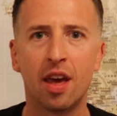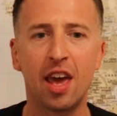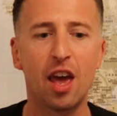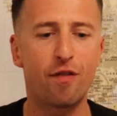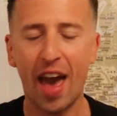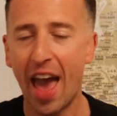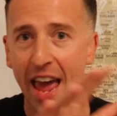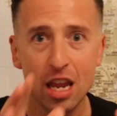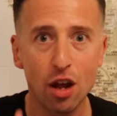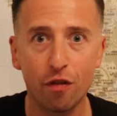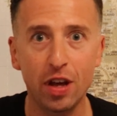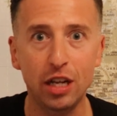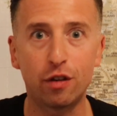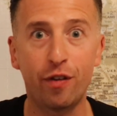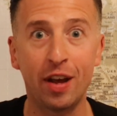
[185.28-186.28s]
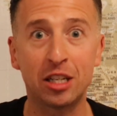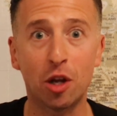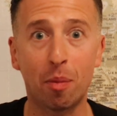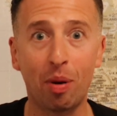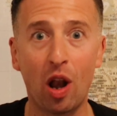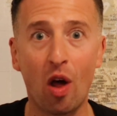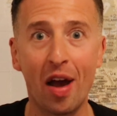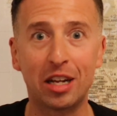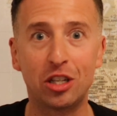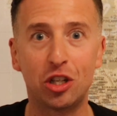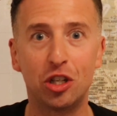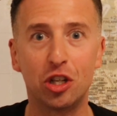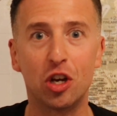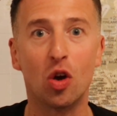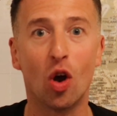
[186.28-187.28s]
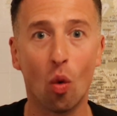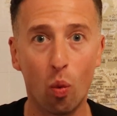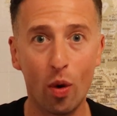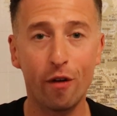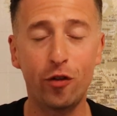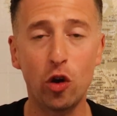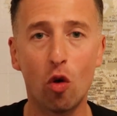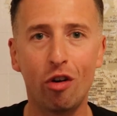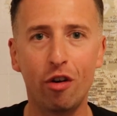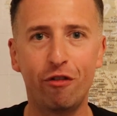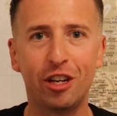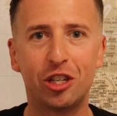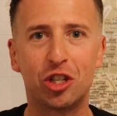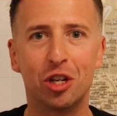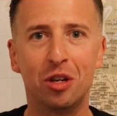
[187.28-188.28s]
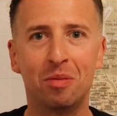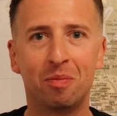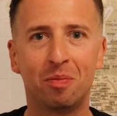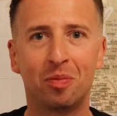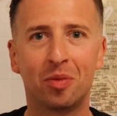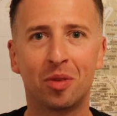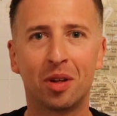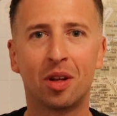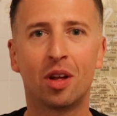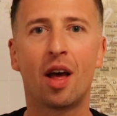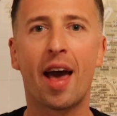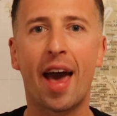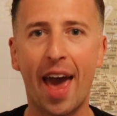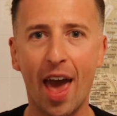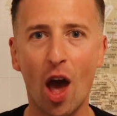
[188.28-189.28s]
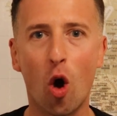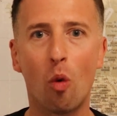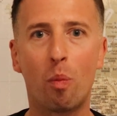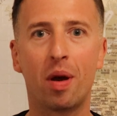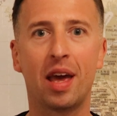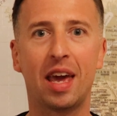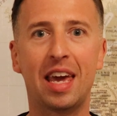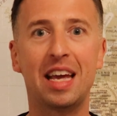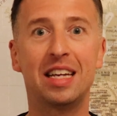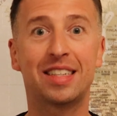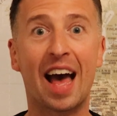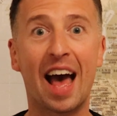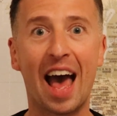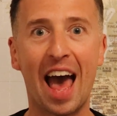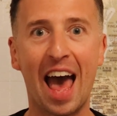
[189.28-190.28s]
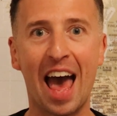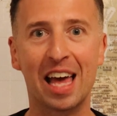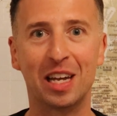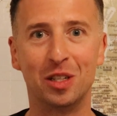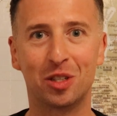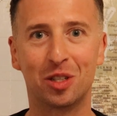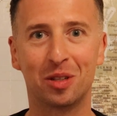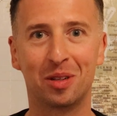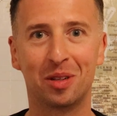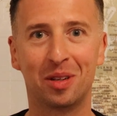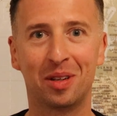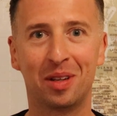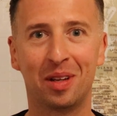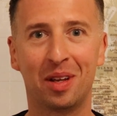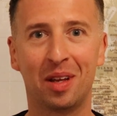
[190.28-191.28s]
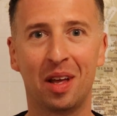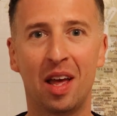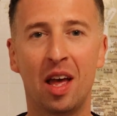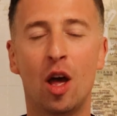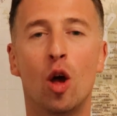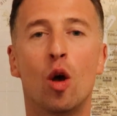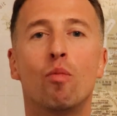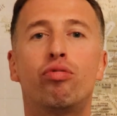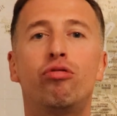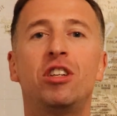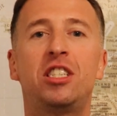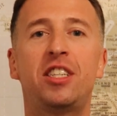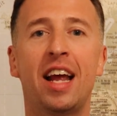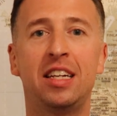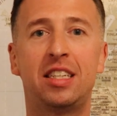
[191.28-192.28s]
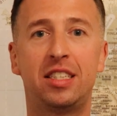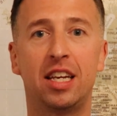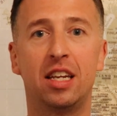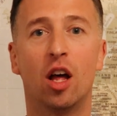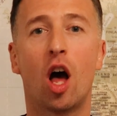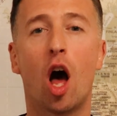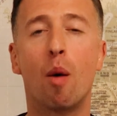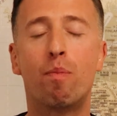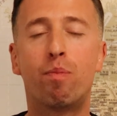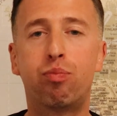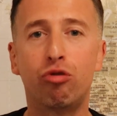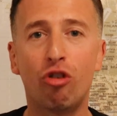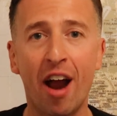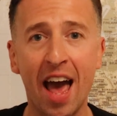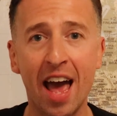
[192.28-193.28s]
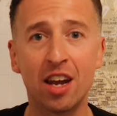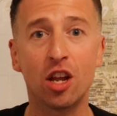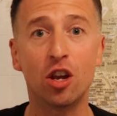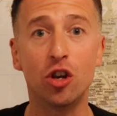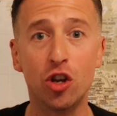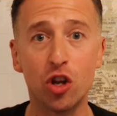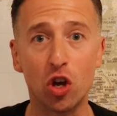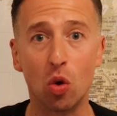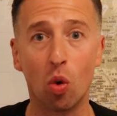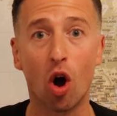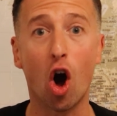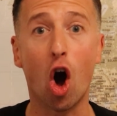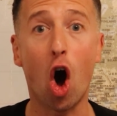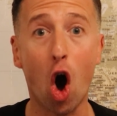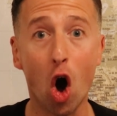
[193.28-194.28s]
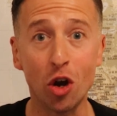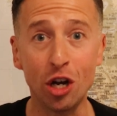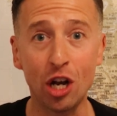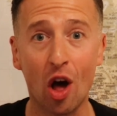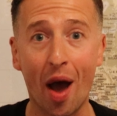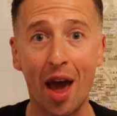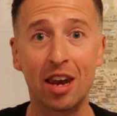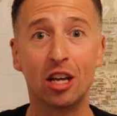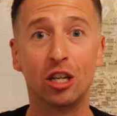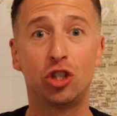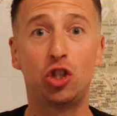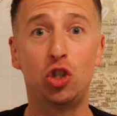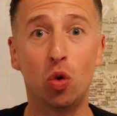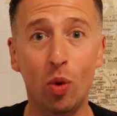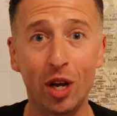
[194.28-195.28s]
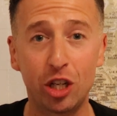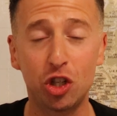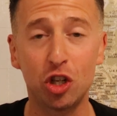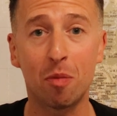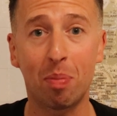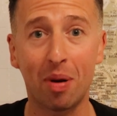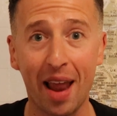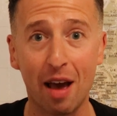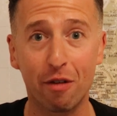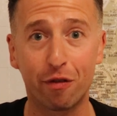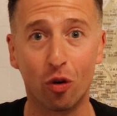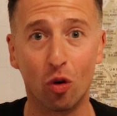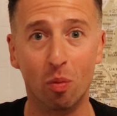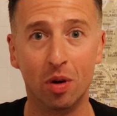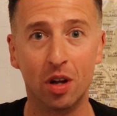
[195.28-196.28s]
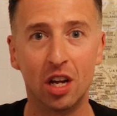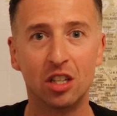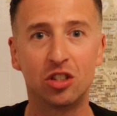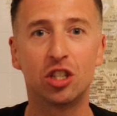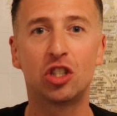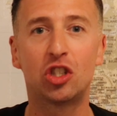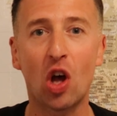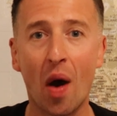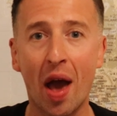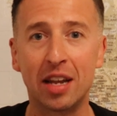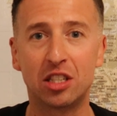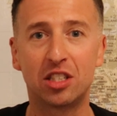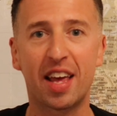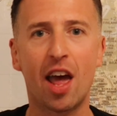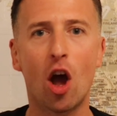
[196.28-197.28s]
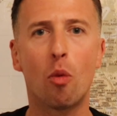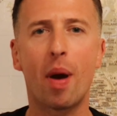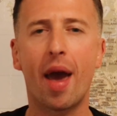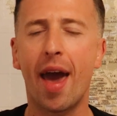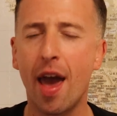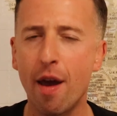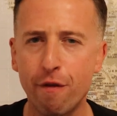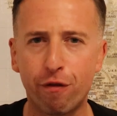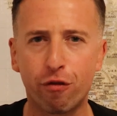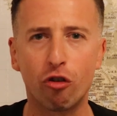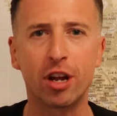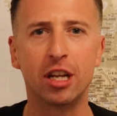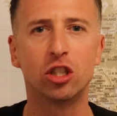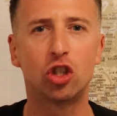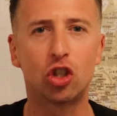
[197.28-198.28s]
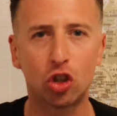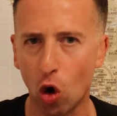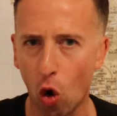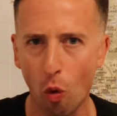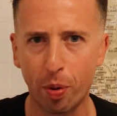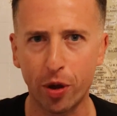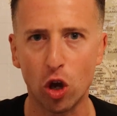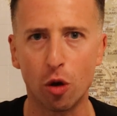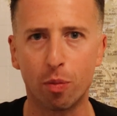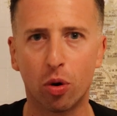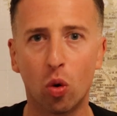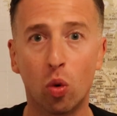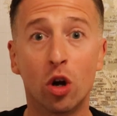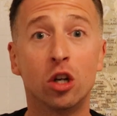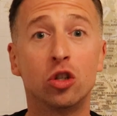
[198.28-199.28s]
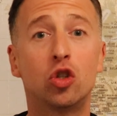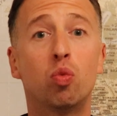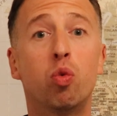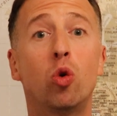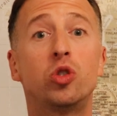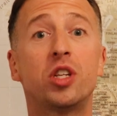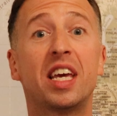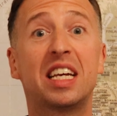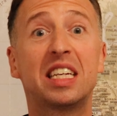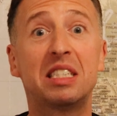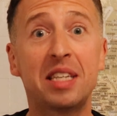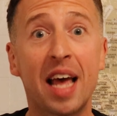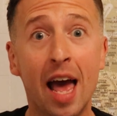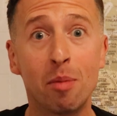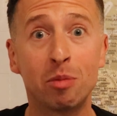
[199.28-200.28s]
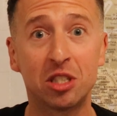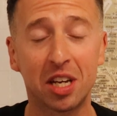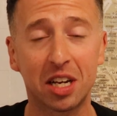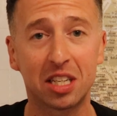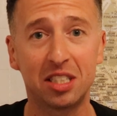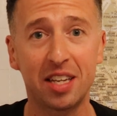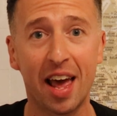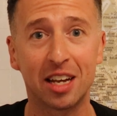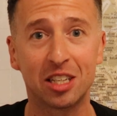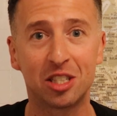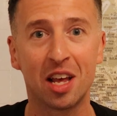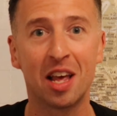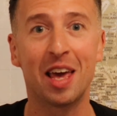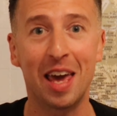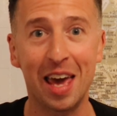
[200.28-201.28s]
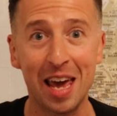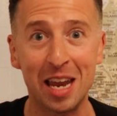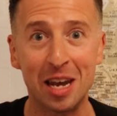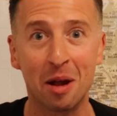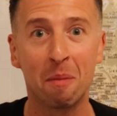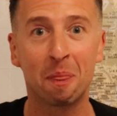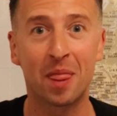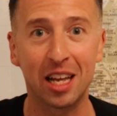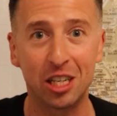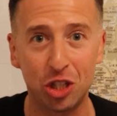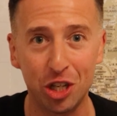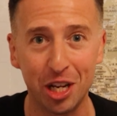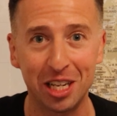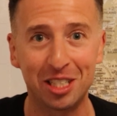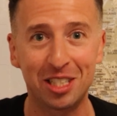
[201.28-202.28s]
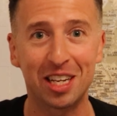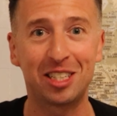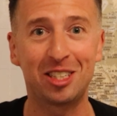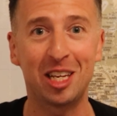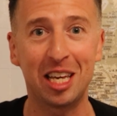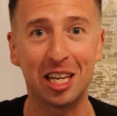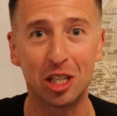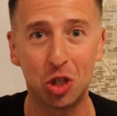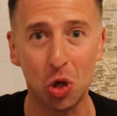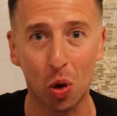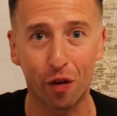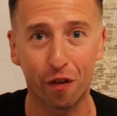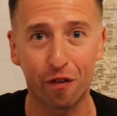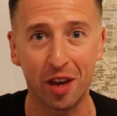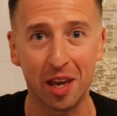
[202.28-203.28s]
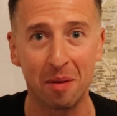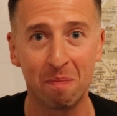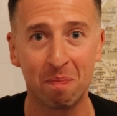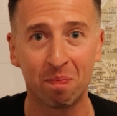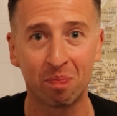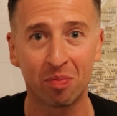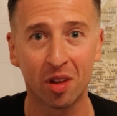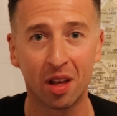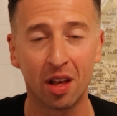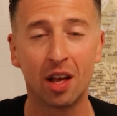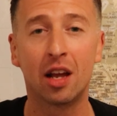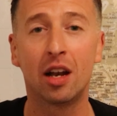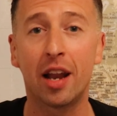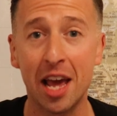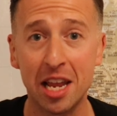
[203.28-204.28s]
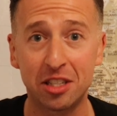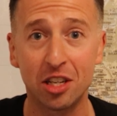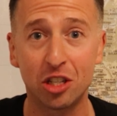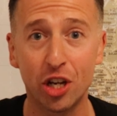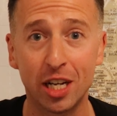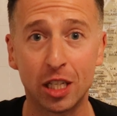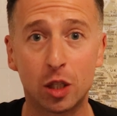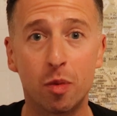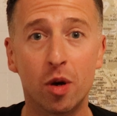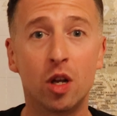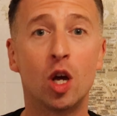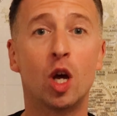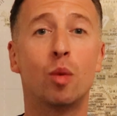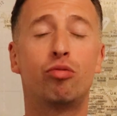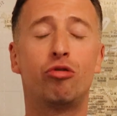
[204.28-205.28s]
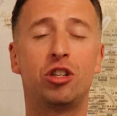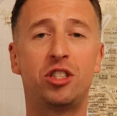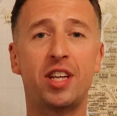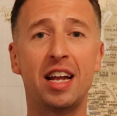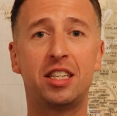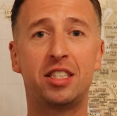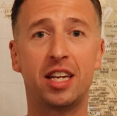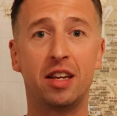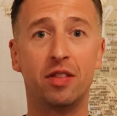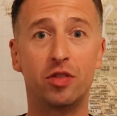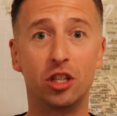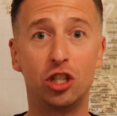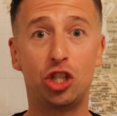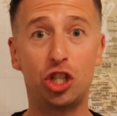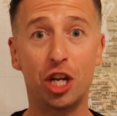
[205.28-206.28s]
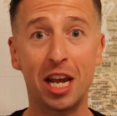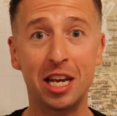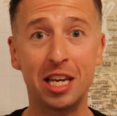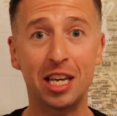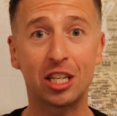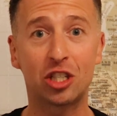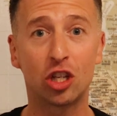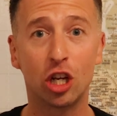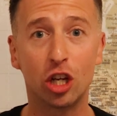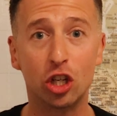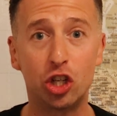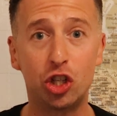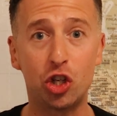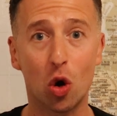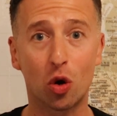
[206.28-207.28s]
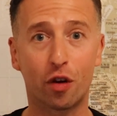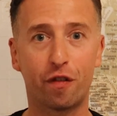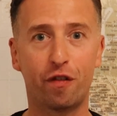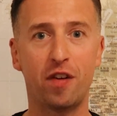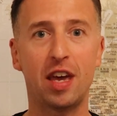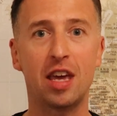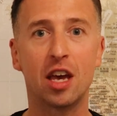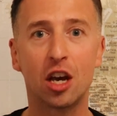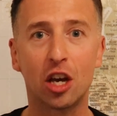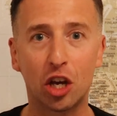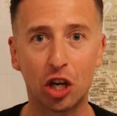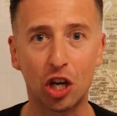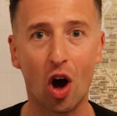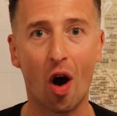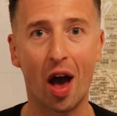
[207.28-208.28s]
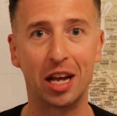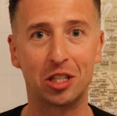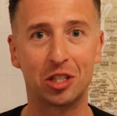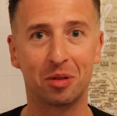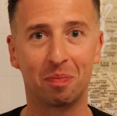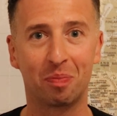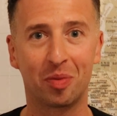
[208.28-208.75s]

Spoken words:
If any of these things apply to you with your revision, help is at hand. Presenting a brand new online tuition platform designed to help every school pupil towards exam success in their GCSE geography. Ladies and gentlemen, presenting the Genius Geography Guide.